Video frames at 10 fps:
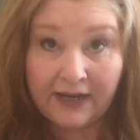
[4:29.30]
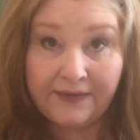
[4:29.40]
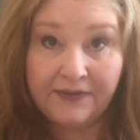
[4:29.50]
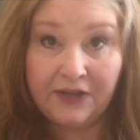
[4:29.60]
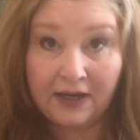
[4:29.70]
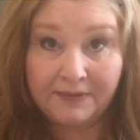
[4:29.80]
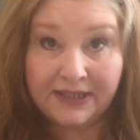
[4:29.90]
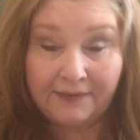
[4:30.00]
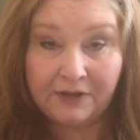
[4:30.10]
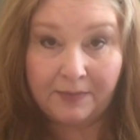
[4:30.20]
And they thought I
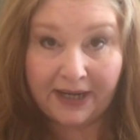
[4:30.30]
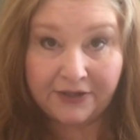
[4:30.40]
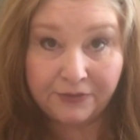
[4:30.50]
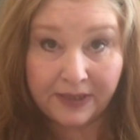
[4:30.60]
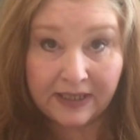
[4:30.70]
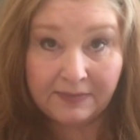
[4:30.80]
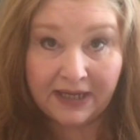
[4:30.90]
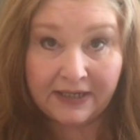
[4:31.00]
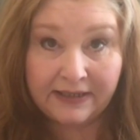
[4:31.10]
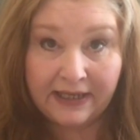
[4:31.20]
was having a bad dream.
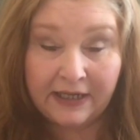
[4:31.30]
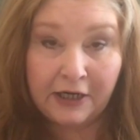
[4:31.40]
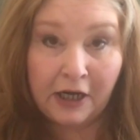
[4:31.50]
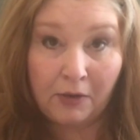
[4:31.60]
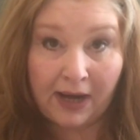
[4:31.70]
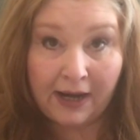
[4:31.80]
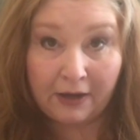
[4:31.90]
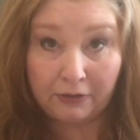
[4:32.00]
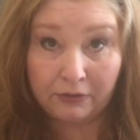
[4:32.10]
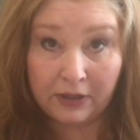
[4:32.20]
They didn't know
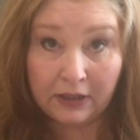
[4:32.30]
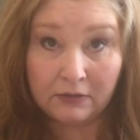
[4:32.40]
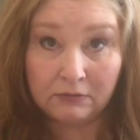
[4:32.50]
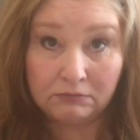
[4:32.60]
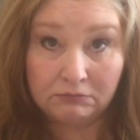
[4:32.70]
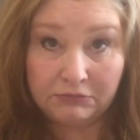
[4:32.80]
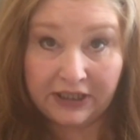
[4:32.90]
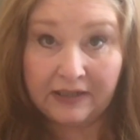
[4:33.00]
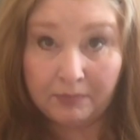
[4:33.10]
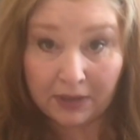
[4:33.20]
how
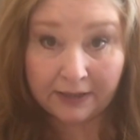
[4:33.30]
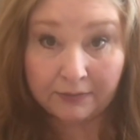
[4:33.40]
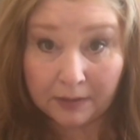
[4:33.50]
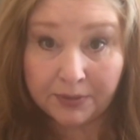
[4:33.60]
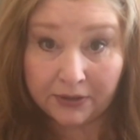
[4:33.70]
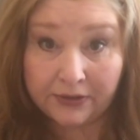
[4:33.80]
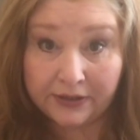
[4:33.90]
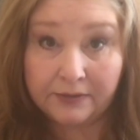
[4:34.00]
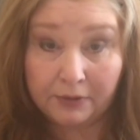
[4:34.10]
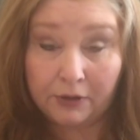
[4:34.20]
deep my
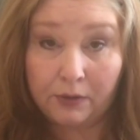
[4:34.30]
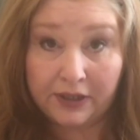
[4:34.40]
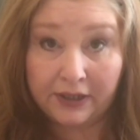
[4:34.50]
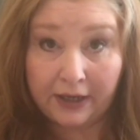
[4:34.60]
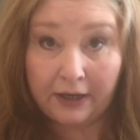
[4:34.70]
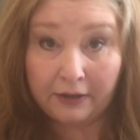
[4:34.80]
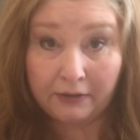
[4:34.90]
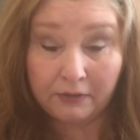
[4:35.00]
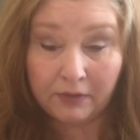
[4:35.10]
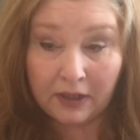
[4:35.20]
abilities were going to
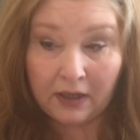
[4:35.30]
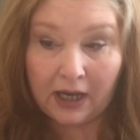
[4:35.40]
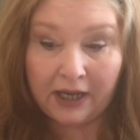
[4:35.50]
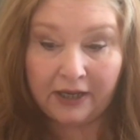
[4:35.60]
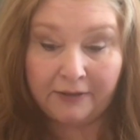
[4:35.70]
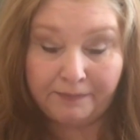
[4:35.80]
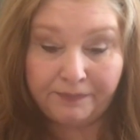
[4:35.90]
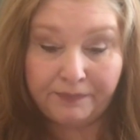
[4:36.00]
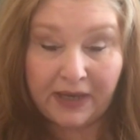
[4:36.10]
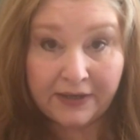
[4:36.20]
go.
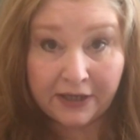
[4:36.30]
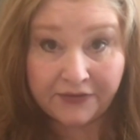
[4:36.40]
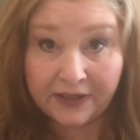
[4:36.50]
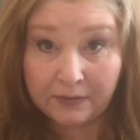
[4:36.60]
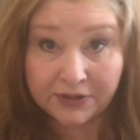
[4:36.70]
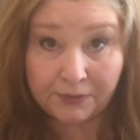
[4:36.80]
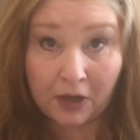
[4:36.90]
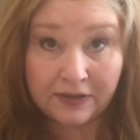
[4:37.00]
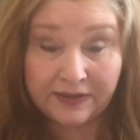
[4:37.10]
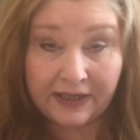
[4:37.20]
And nothing was
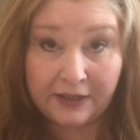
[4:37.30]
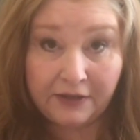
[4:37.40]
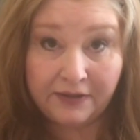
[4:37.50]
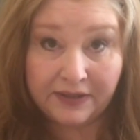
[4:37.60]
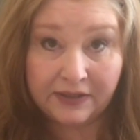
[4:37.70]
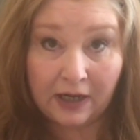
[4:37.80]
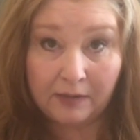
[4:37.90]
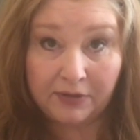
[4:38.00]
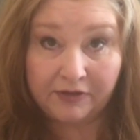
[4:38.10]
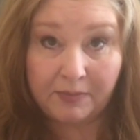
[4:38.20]
wrong that they knew at the
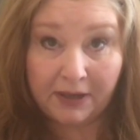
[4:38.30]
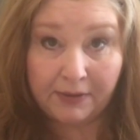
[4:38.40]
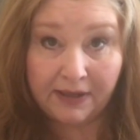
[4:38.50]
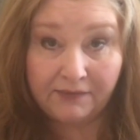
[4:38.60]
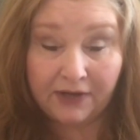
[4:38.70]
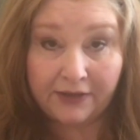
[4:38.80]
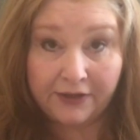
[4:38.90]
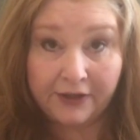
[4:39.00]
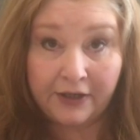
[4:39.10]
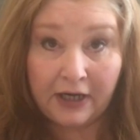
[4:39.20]
time, really, with my
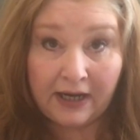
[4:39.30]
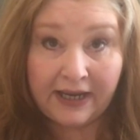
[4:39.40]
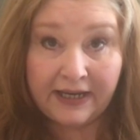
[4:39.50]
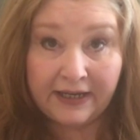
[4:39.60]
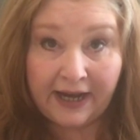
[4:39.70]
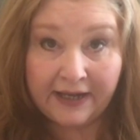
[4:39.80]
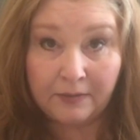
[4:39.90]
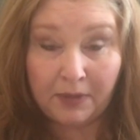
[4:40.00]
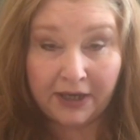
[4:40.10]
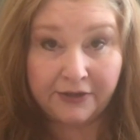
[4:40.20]
grandfather. He had
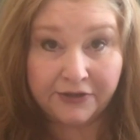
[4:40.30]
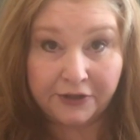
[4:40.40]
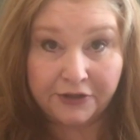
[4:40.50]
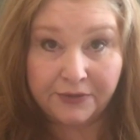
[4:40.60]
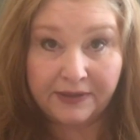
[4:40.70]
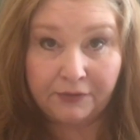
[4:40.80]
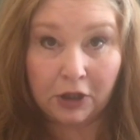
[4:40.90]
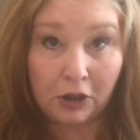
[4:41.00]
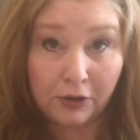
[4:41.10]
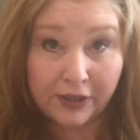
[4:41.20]
a minor surgery
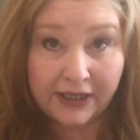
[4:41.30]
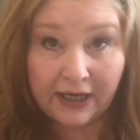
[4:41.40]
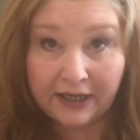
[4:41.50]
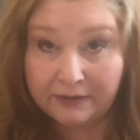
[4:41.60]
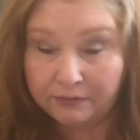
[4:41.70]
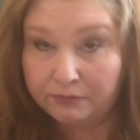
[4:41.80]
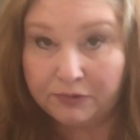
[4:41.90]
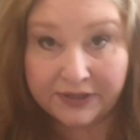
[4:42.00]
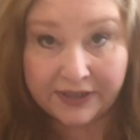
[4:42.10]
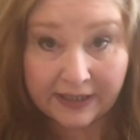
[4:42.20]
for a hernia,
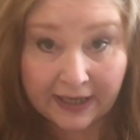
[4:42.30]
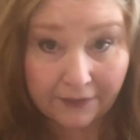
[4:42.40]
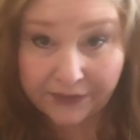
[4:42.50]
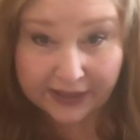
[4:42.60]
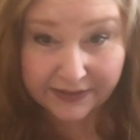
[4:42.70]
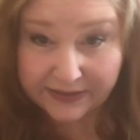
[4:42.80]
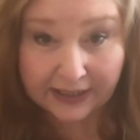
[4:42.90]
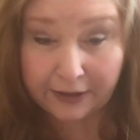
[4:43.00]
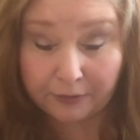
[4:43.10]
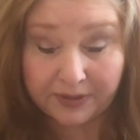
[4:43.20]
was getting out the next
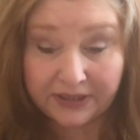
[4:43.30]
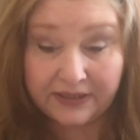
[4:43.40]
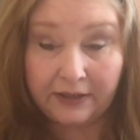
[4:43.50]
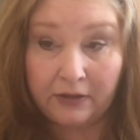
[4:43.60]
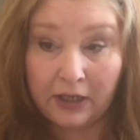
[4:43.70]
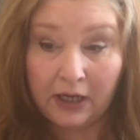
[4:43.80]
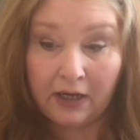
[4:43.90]
day, no big deal.